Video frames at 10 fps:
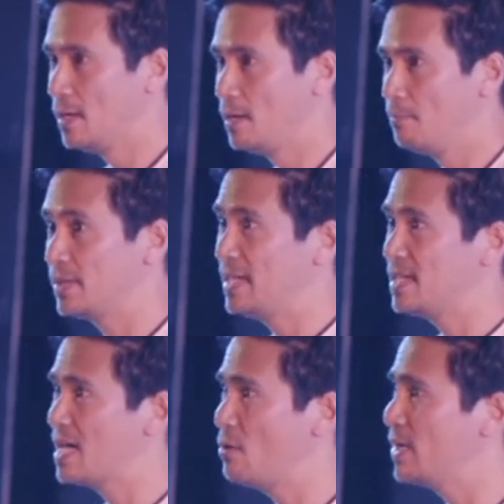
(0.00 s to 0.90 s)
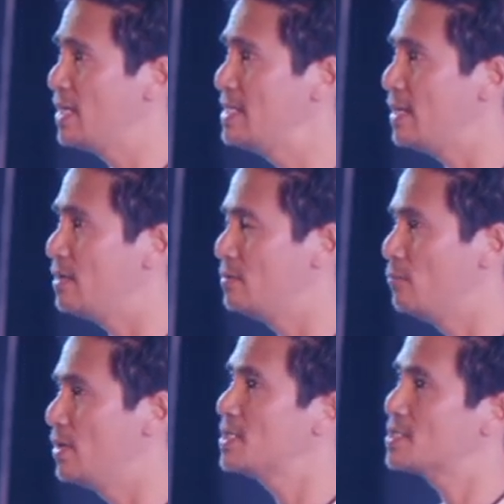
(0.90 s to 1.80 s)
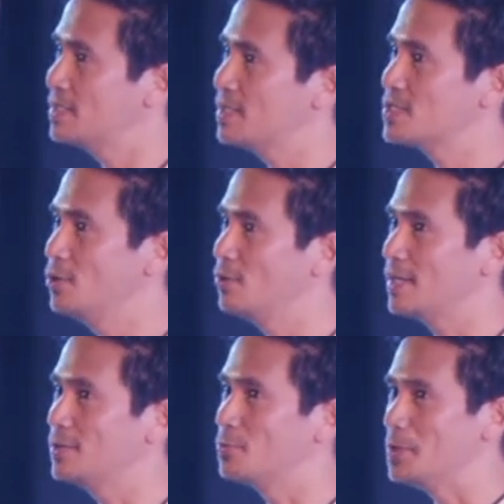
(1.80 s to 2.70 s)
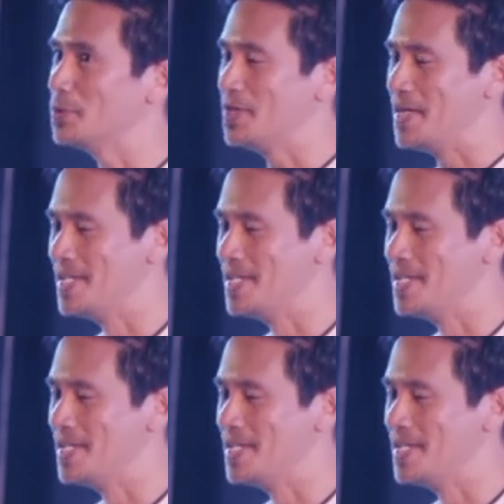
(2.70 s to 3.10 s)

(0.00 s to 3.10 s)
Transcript: But is that what he did? Well, let's look at the real thing.